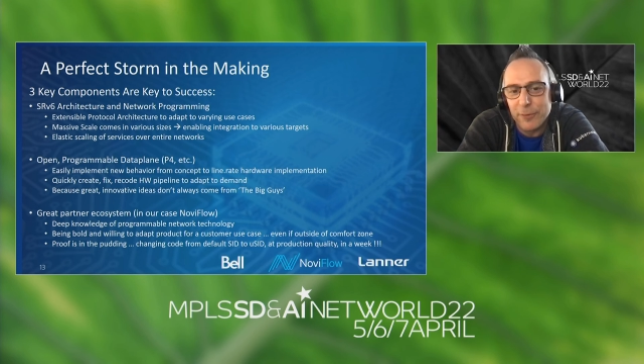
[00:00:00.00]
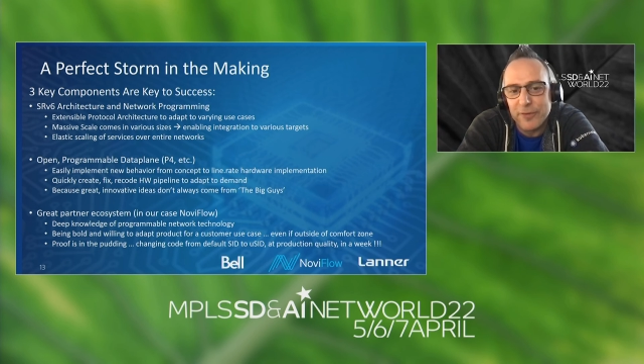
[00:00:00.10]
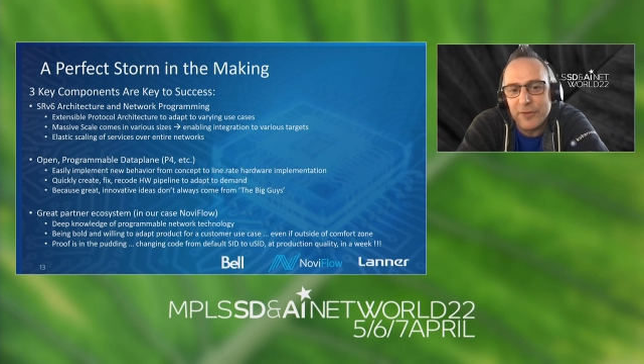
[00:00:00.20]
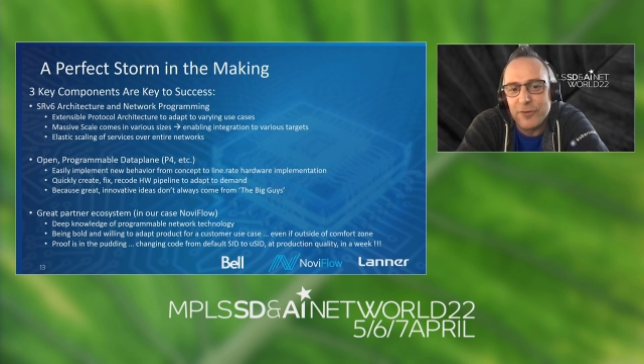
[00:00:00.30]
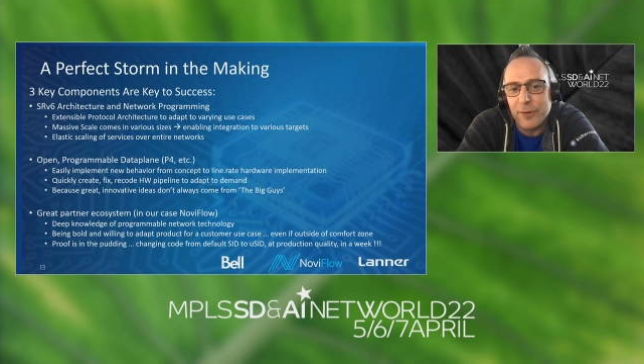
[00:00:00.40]
and
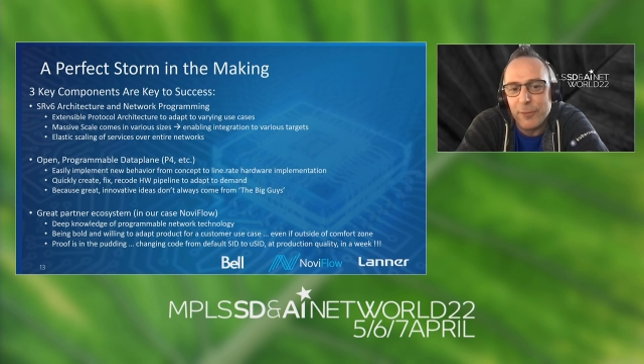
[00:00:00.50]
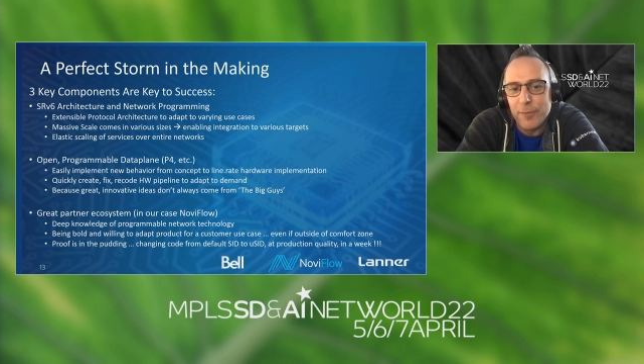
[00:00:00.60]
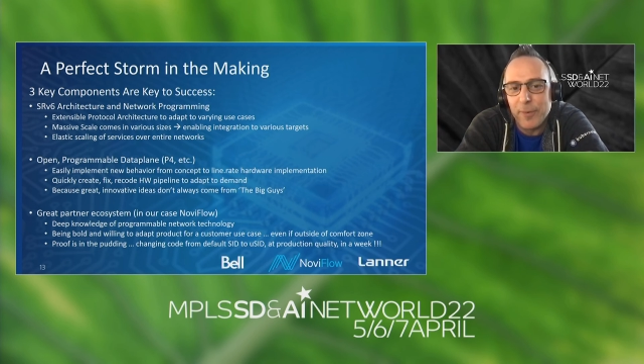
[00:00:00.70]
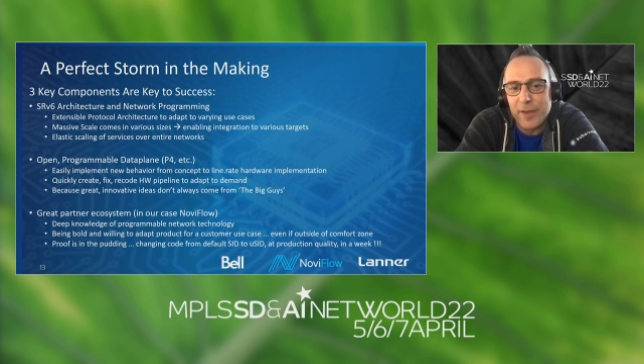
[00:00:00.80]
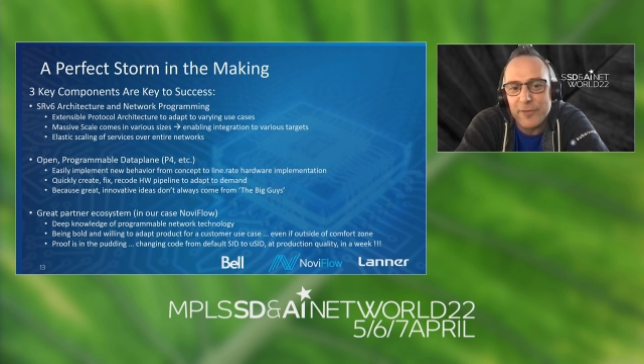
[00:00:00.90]
it was actually
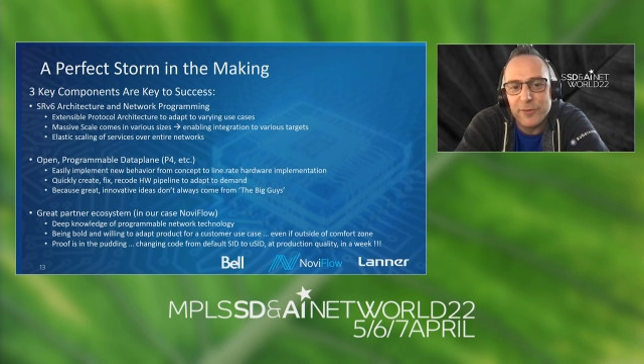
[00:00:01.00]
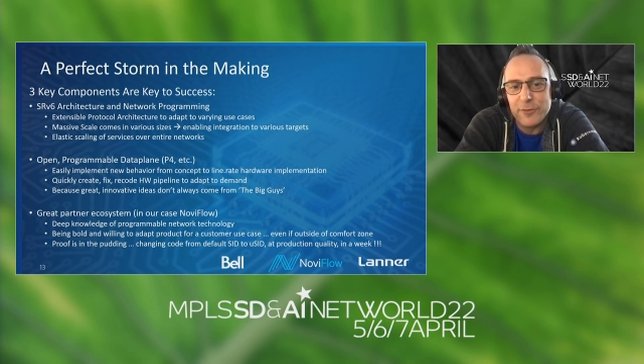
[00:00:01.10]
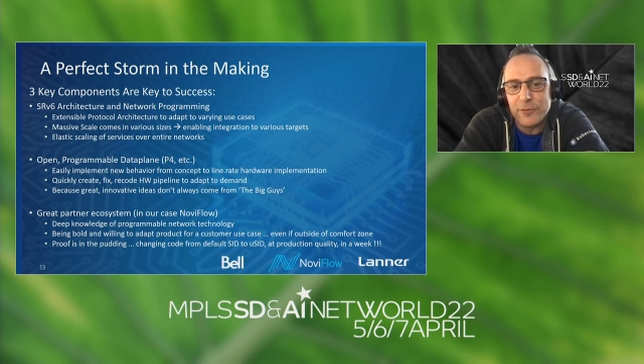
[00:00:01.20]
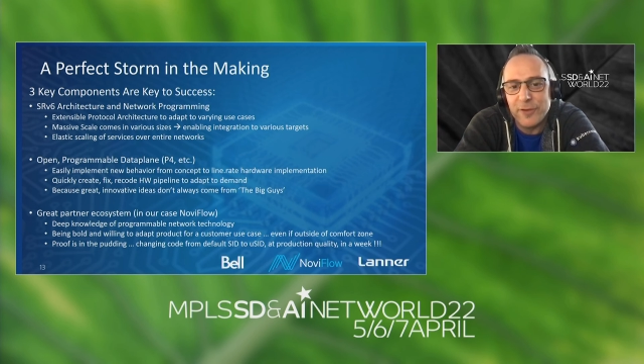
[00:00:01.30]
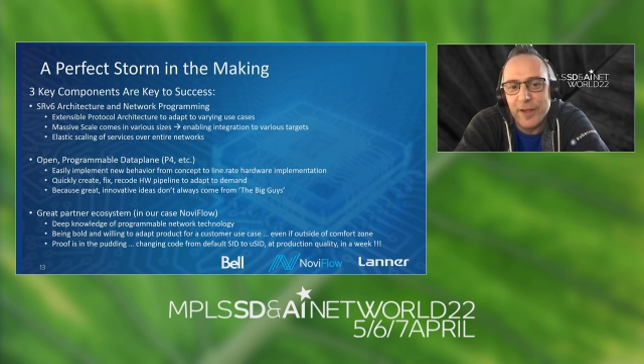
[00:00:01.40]
quite
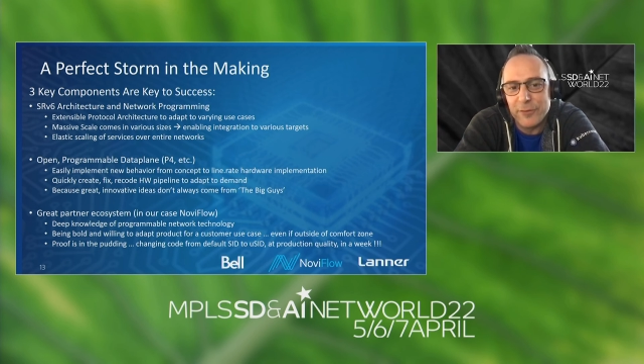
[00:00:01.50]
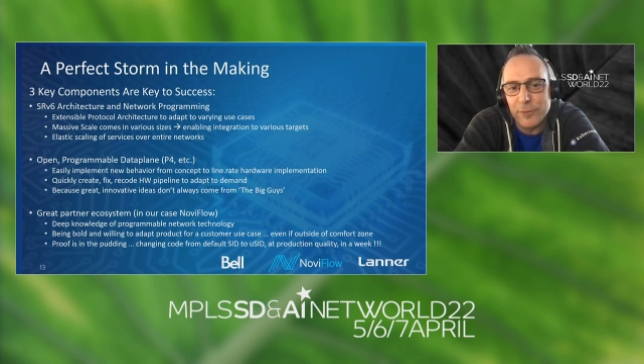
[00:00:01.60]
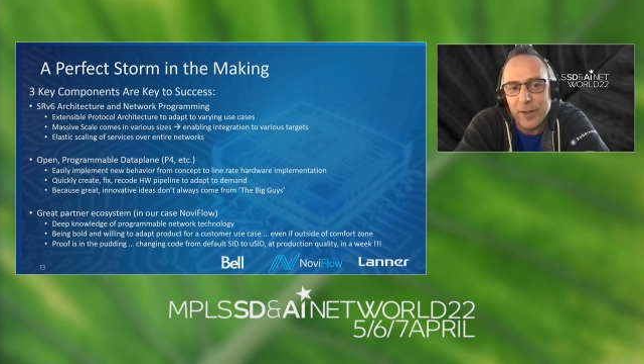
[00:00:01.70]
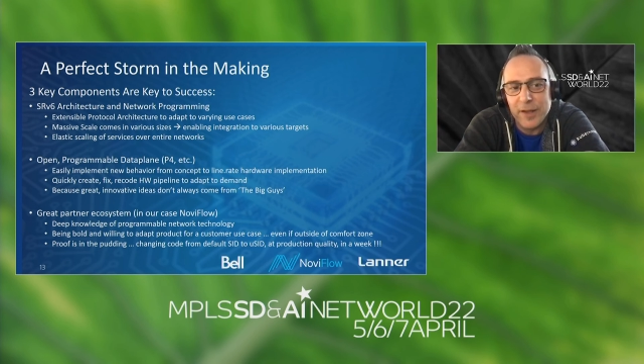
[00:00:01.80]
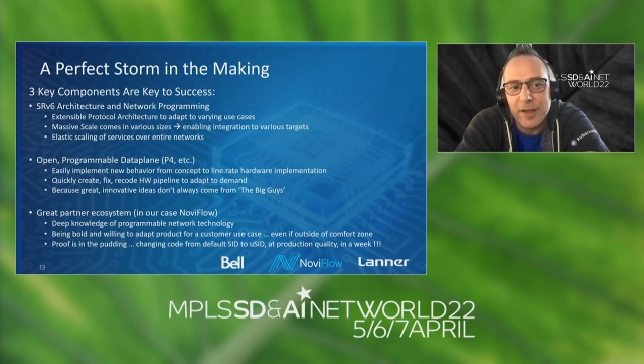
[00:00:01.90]
pleasant to see
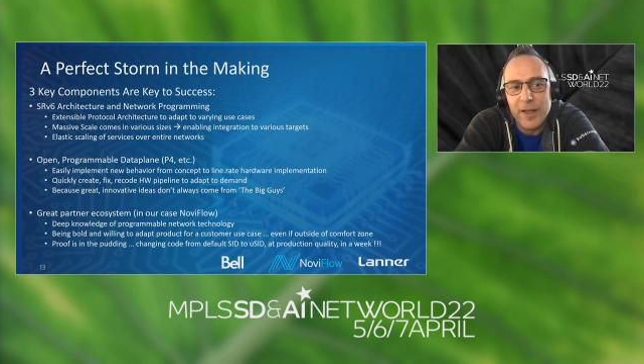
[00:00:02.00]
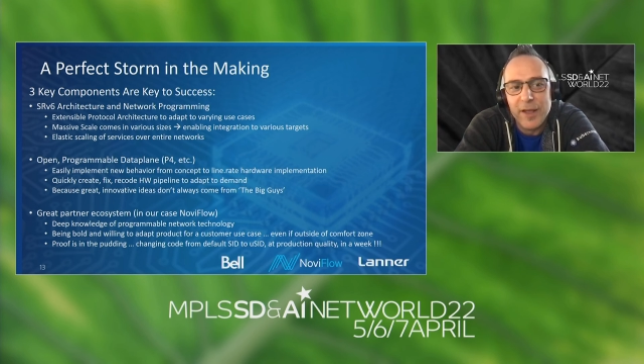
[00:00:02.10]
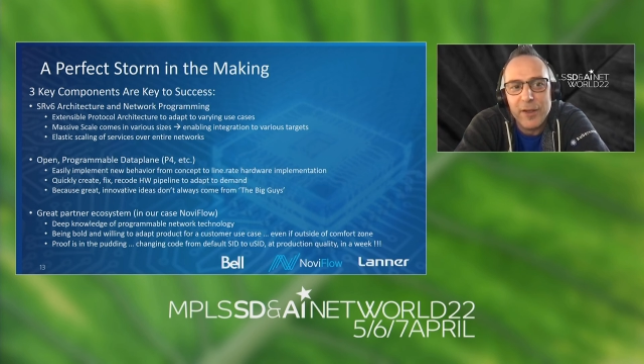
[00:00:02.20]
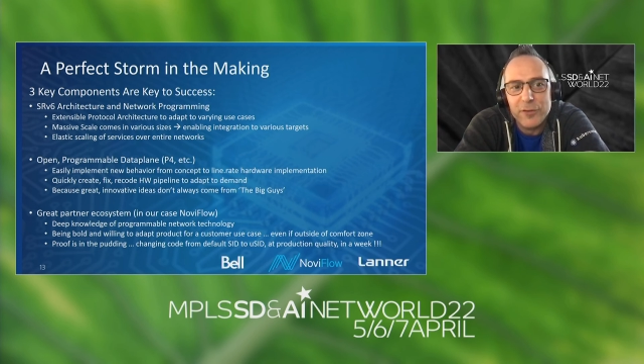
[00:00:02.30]
as well.